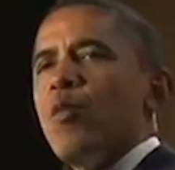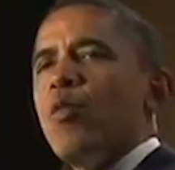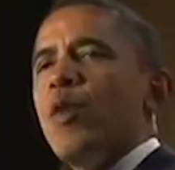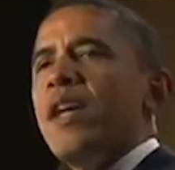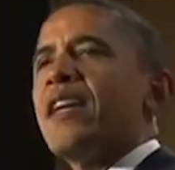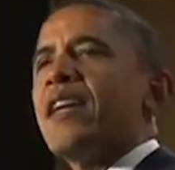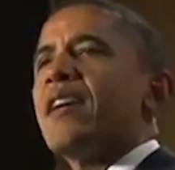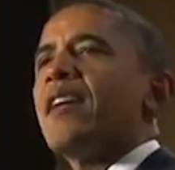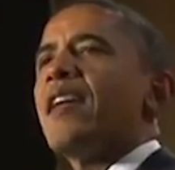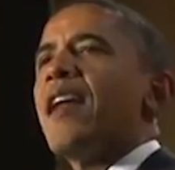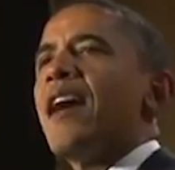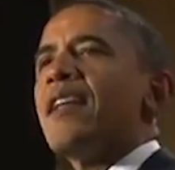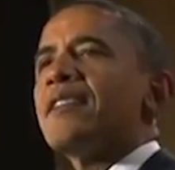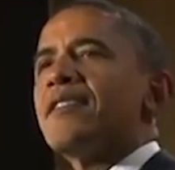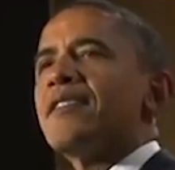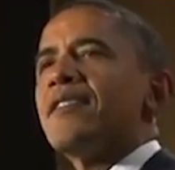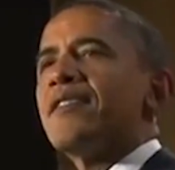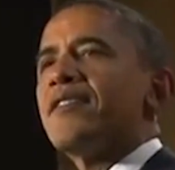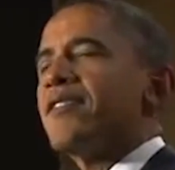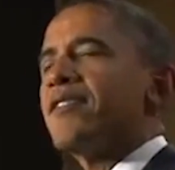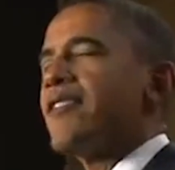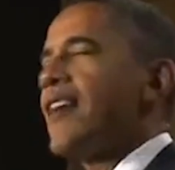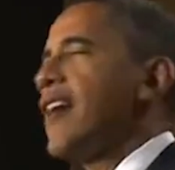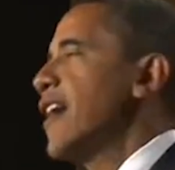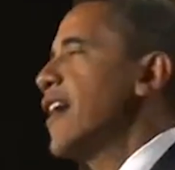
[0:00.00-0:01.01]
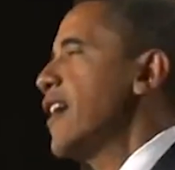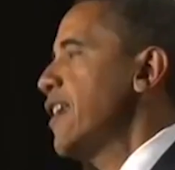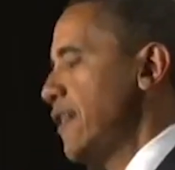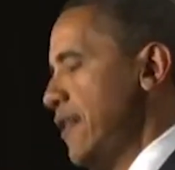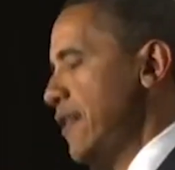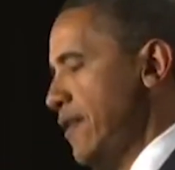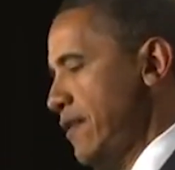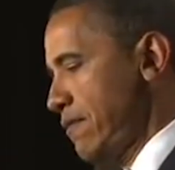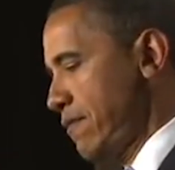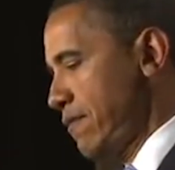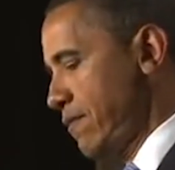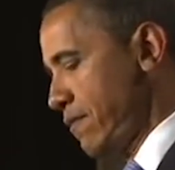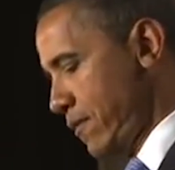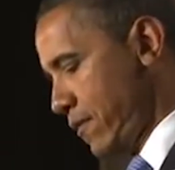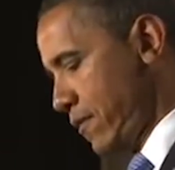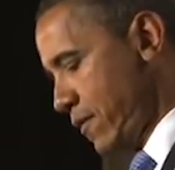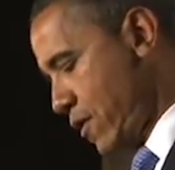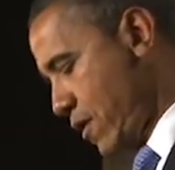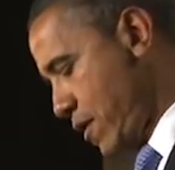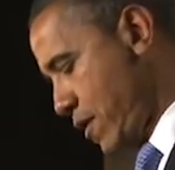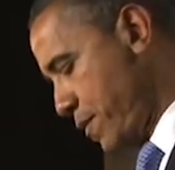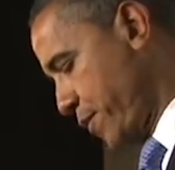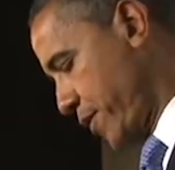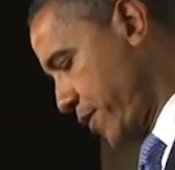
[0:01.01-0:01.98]
We cannot sustain.
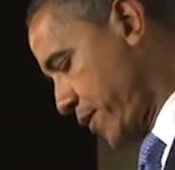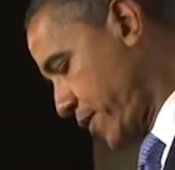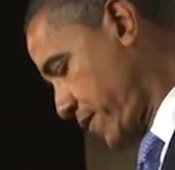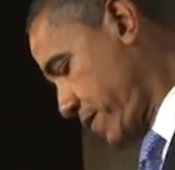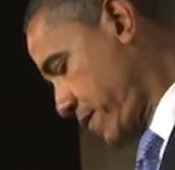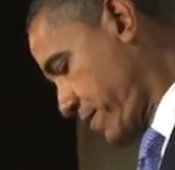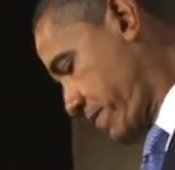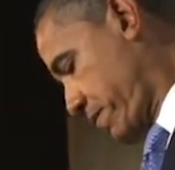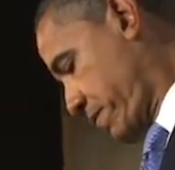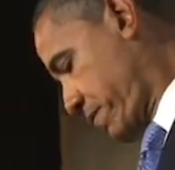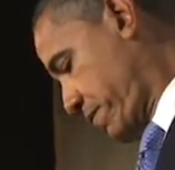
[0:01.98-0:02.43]
Oops.